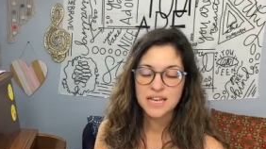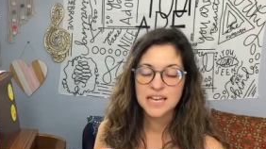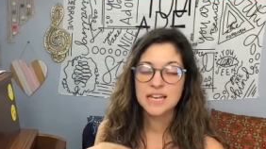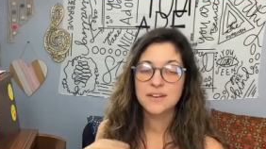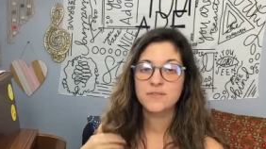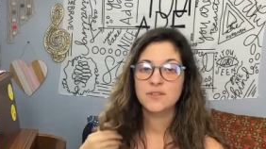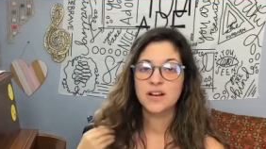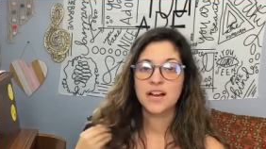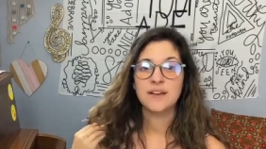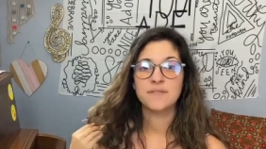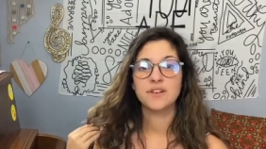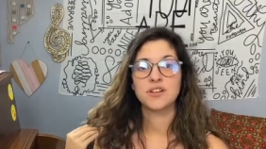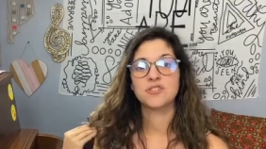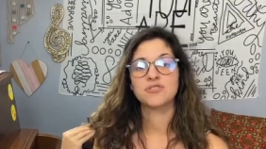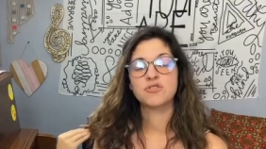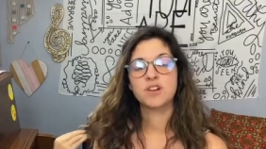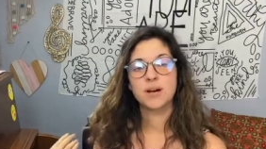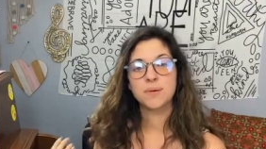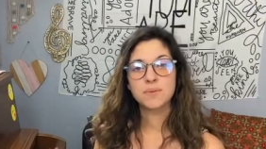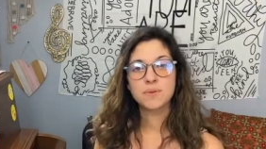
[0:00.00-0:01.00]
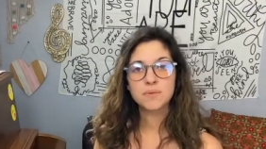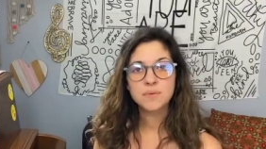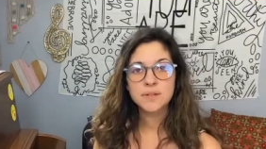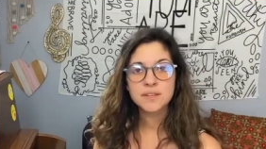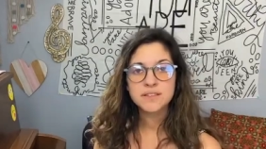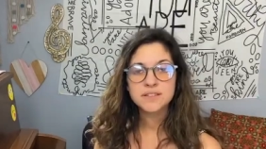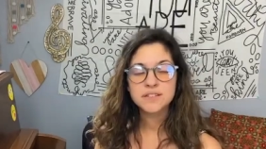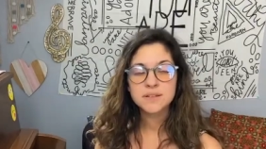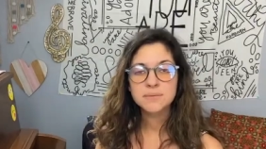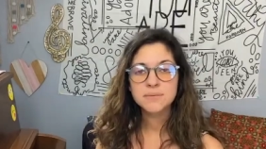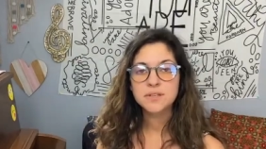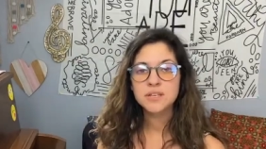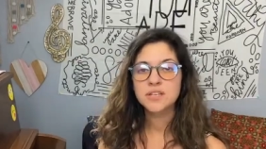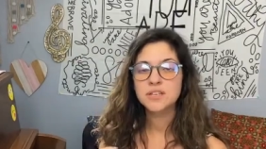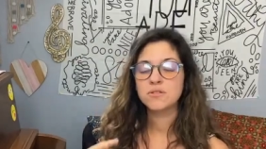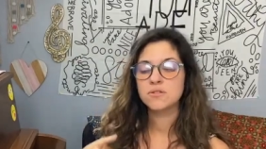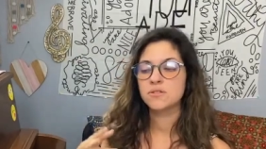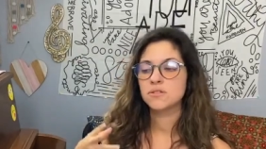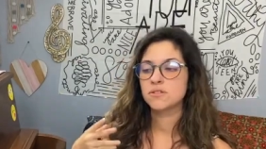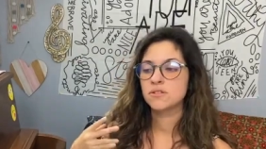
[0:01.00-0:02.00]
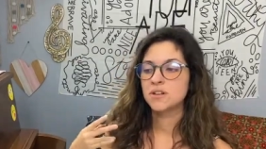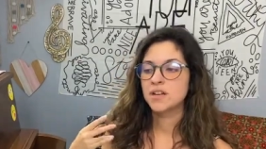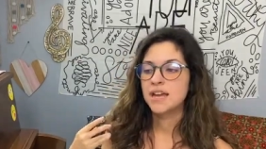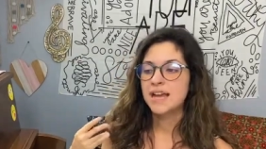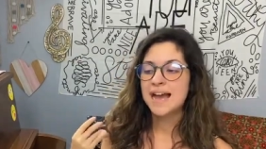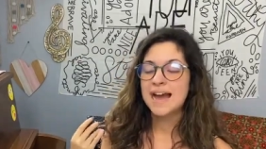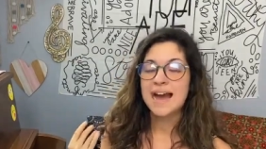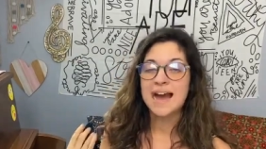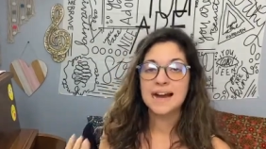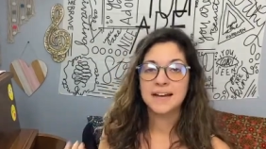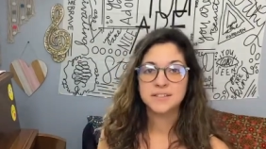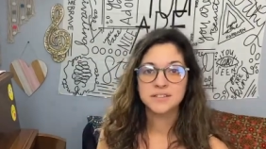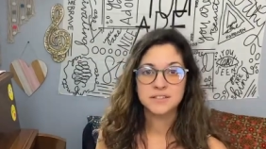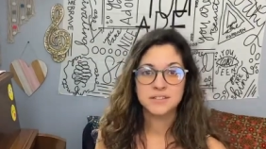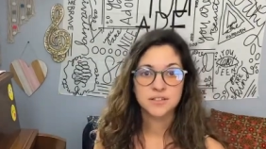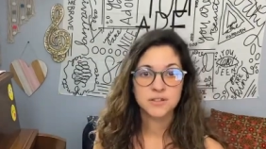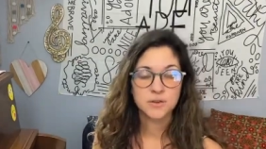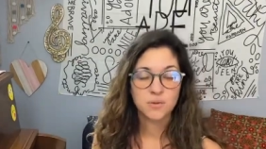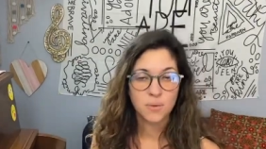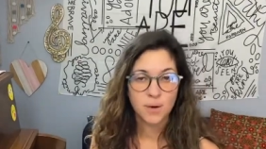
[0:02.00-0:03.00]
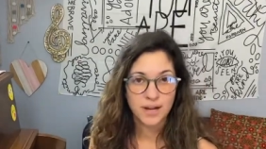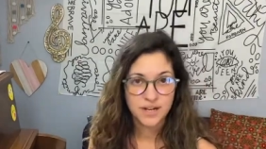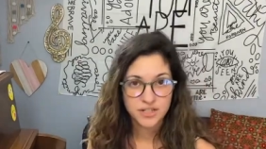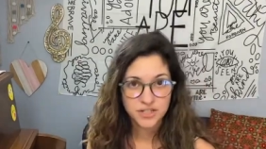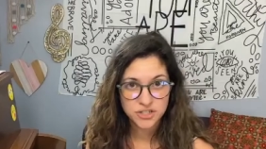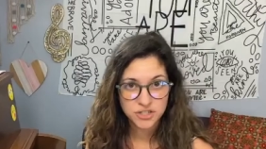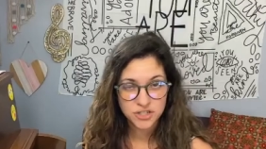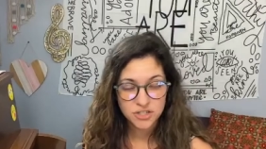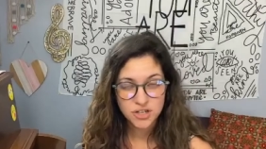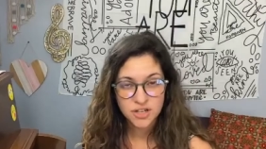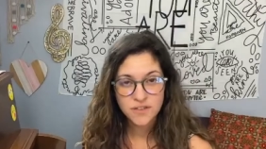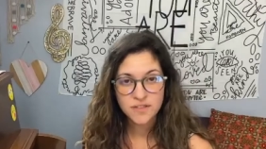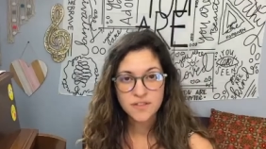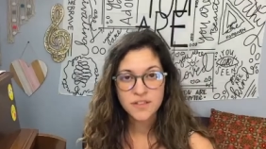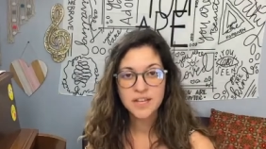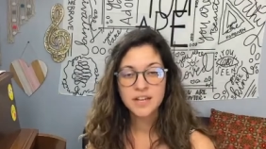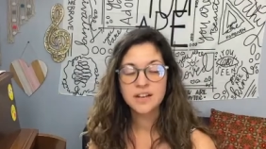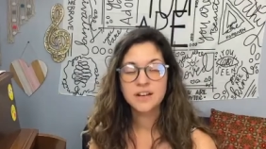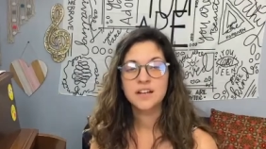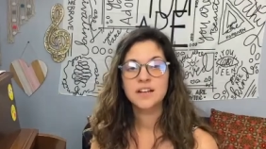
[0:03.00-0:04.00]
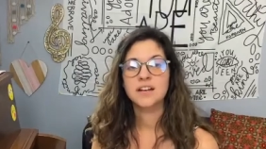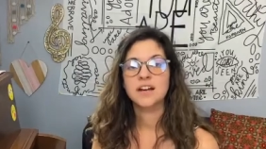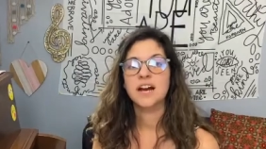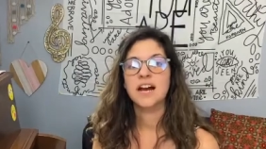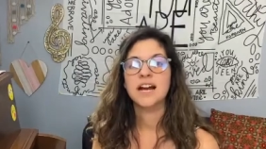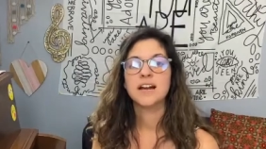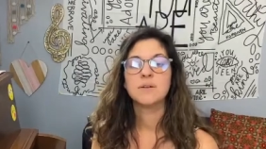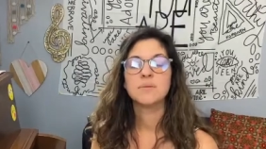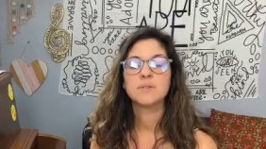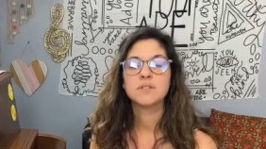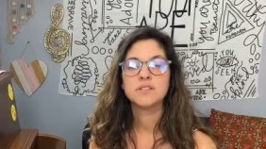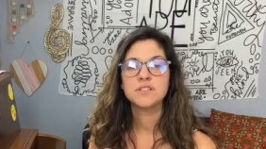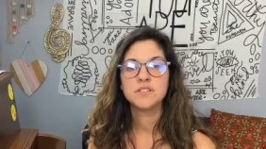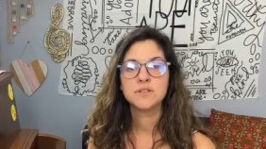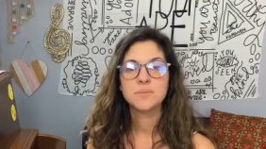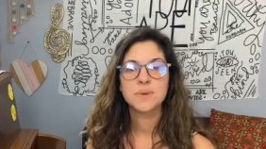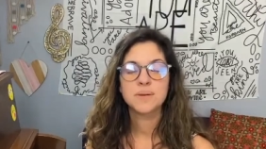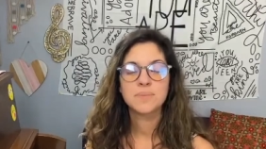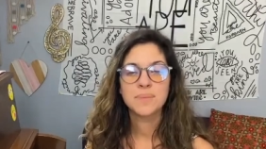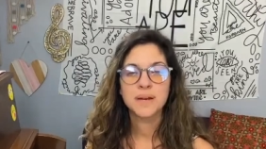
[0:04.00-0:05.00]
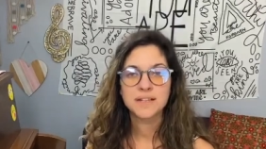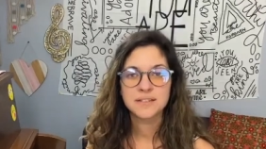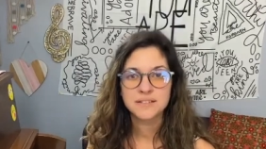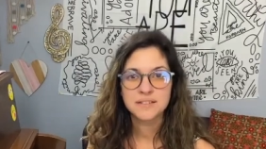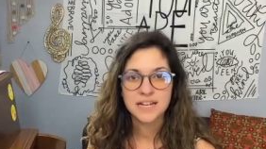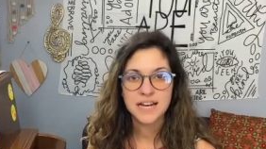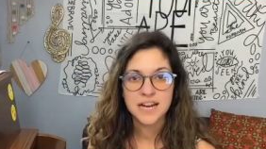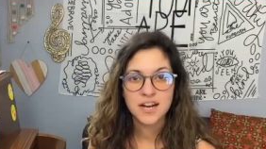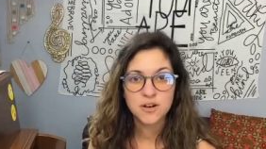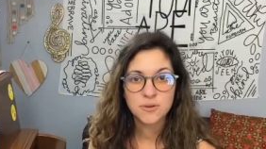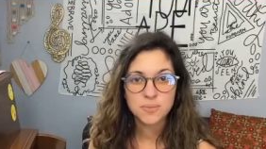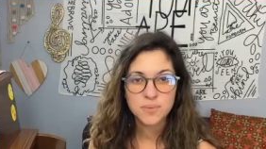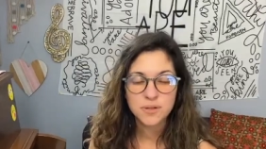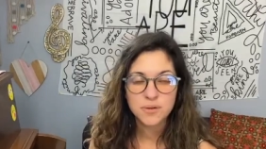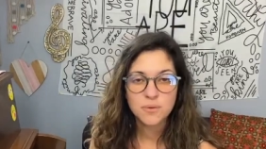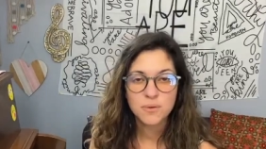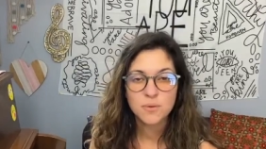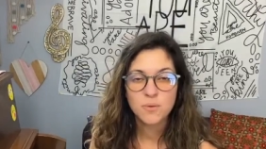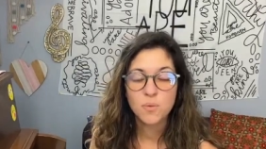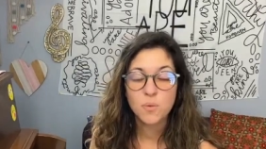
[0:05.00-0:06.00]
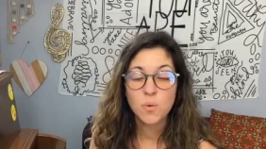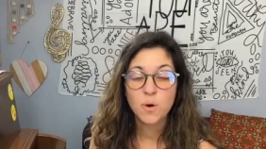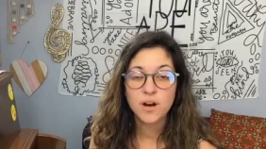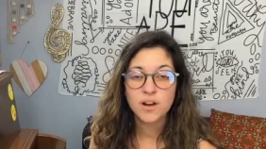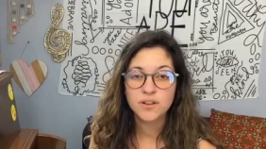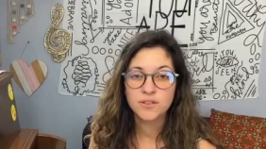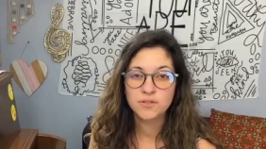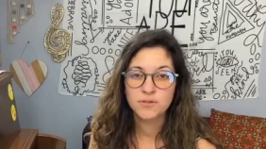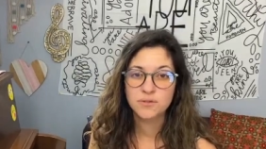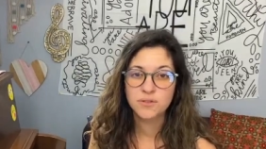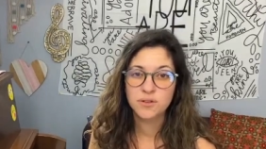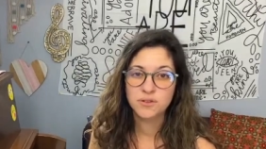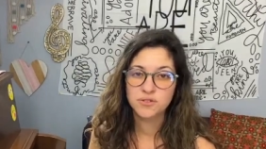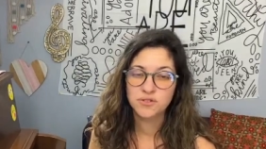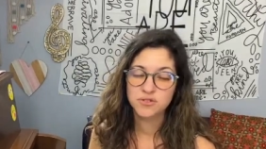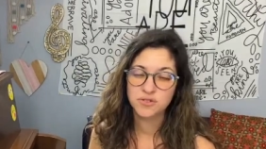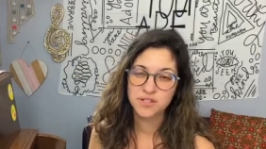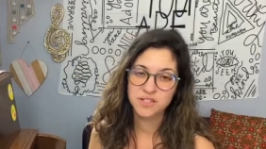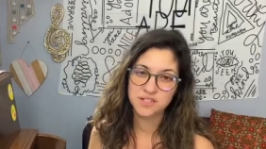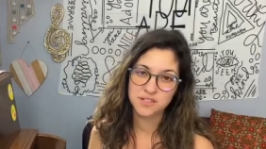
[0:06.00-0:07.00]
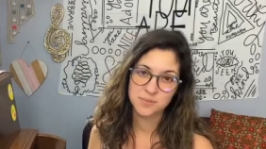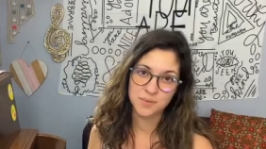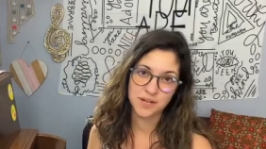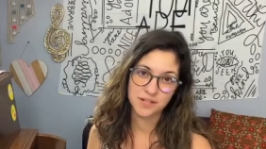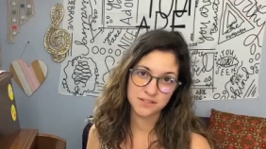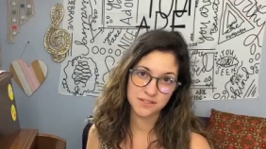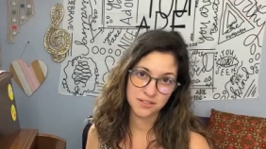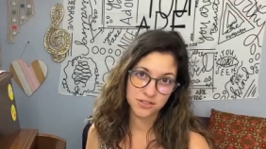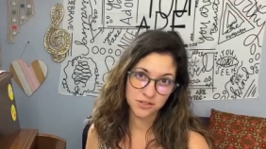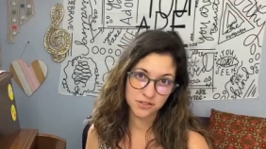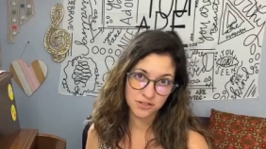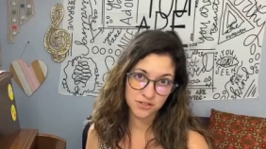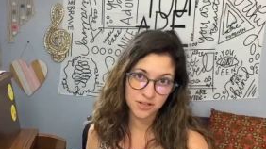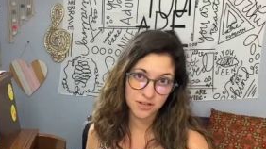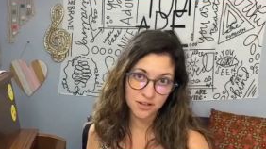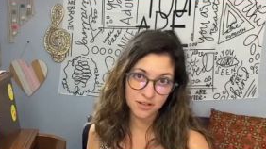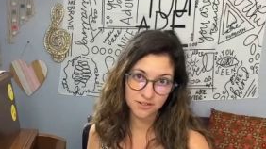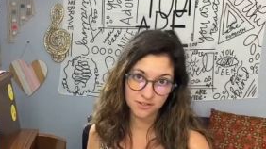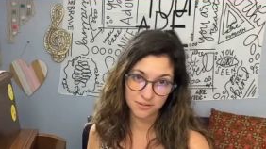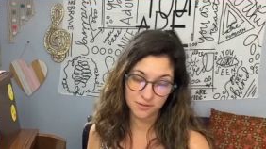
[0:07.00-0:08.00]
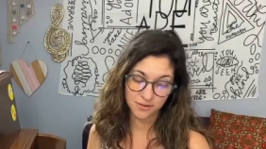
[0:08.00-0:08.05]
If you're having trouble with something, you can ask a question on there and I will do my best to help you work through those tricky spots in your songs,